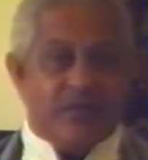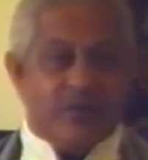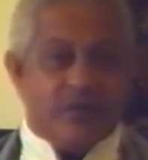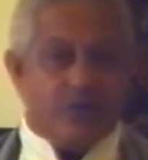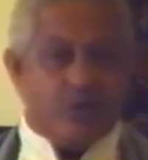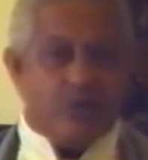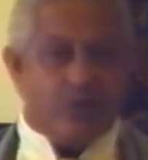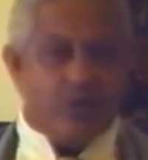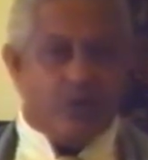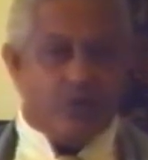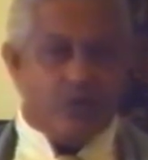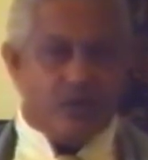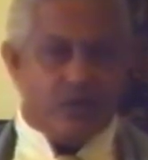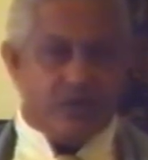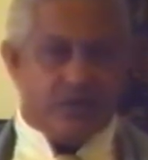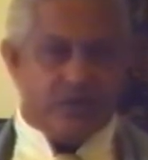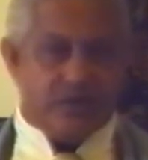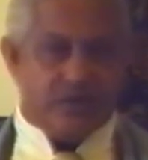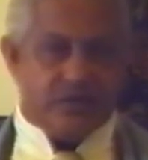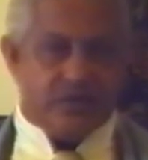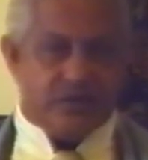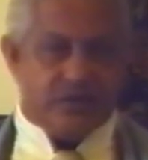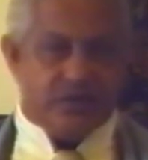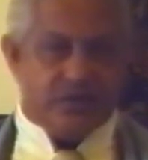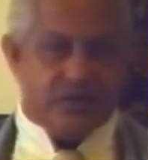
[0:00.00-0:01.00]

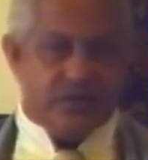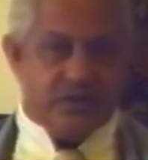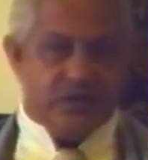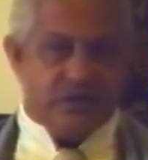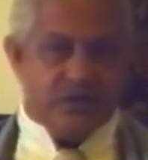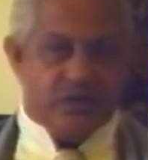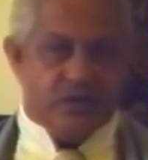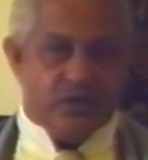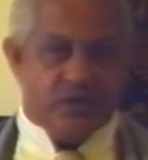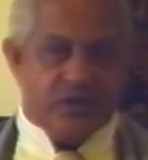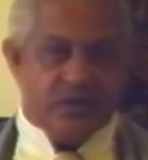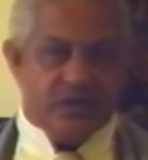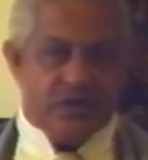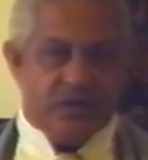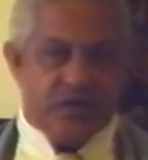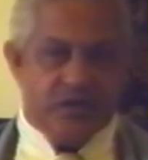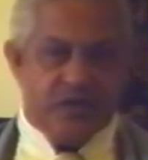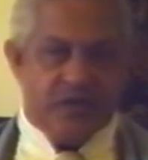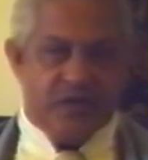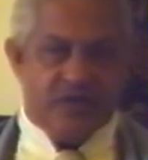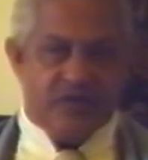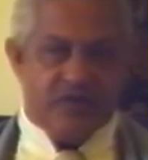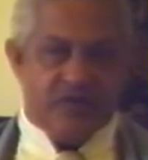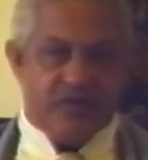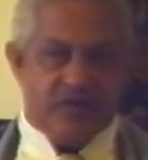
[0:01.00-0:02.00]
Because
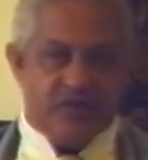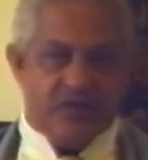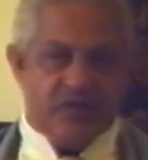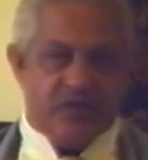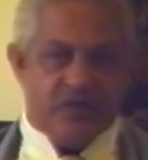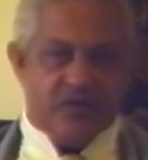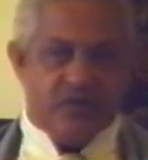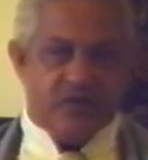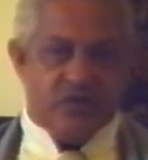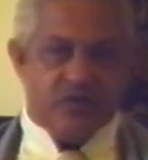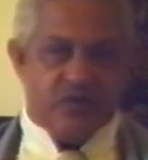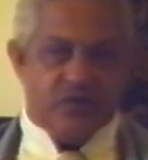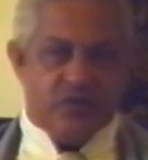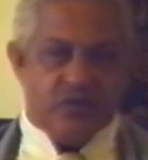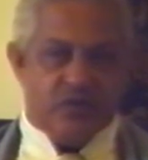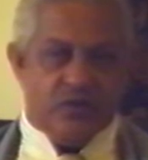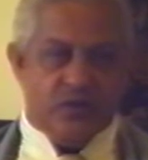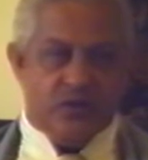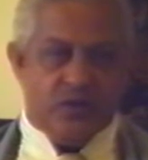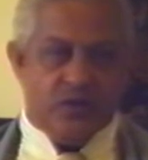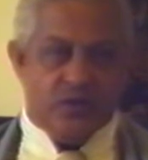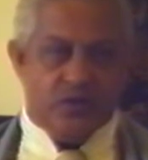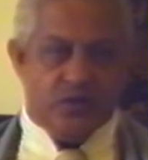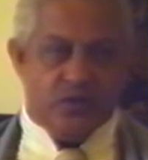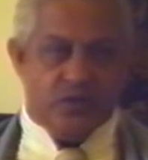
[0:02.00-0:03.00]
whatever
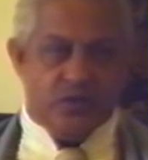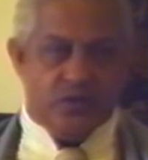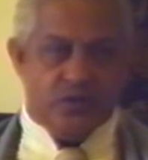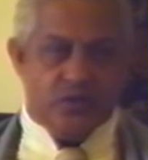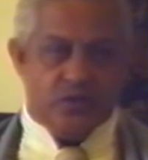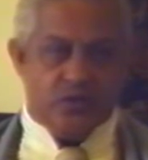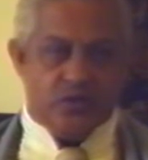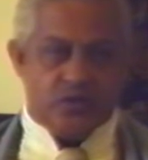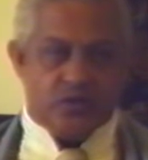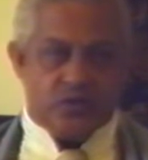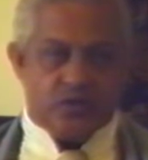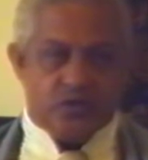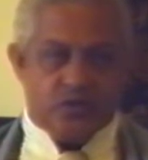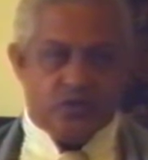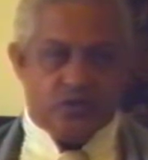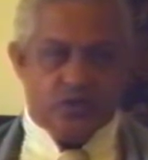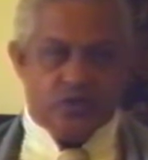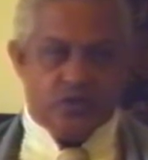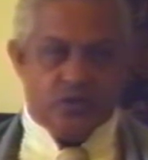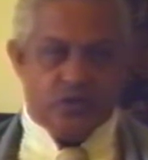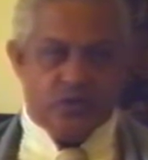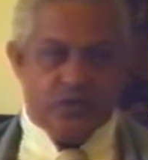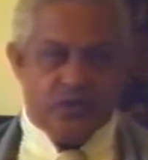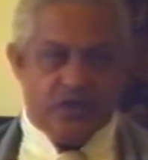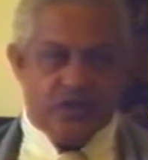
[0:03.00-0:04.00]
we lose
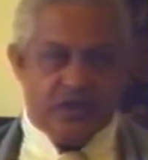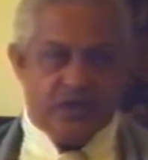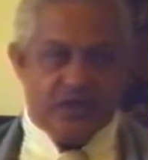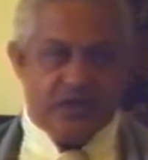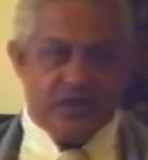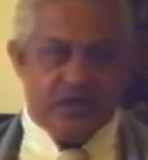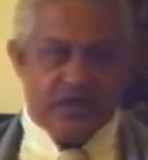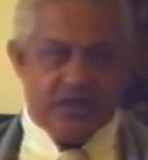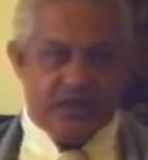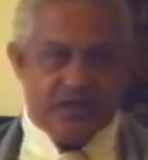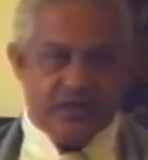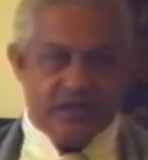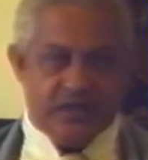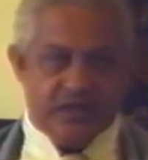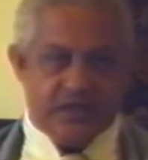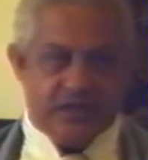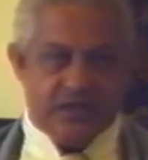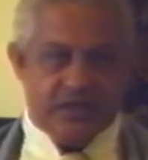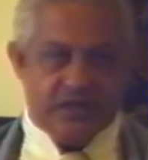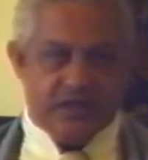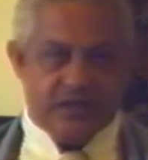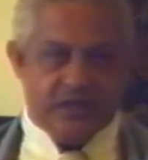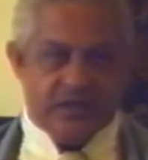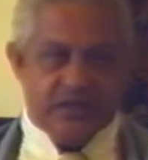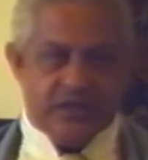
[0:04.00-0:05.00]
or we get
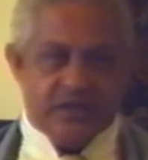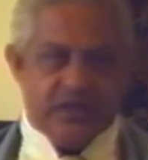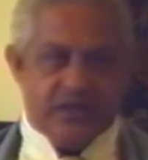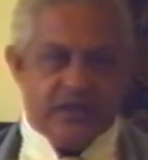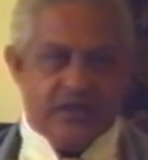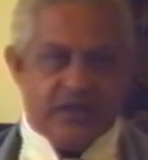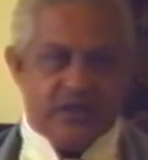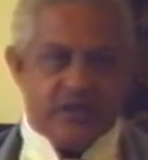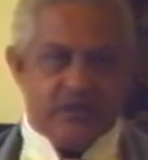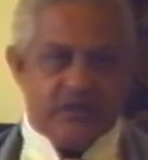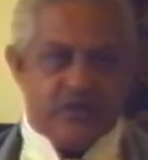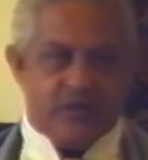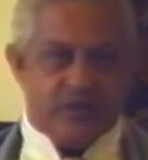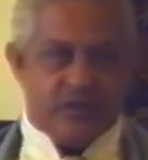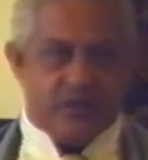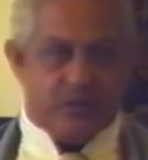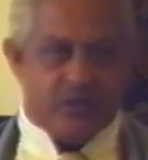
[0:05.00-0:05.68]
is